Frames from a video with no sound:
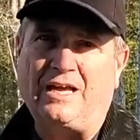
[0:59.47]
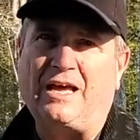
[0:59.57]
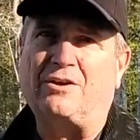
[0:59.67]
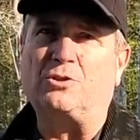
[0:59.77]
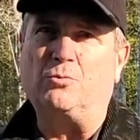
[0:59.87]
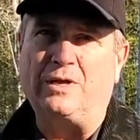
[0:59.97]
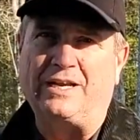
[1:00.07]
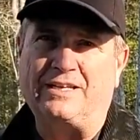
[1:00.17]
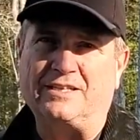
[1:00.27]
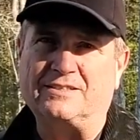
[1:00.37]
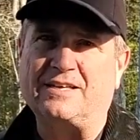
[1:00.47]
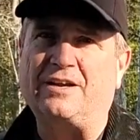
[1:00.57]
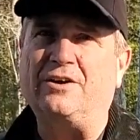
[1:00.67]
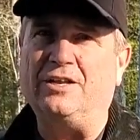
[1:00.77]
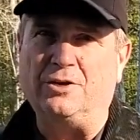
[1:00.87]
out at the Whittington
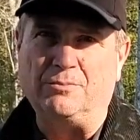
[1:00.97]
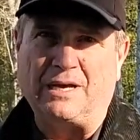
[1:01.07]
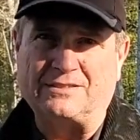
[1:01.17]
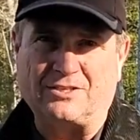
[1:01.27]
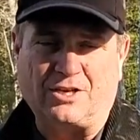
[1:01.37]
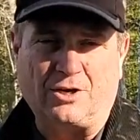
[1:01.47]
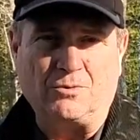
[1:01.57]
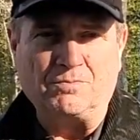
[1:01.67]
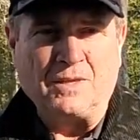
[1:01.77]
Center in New Mexico.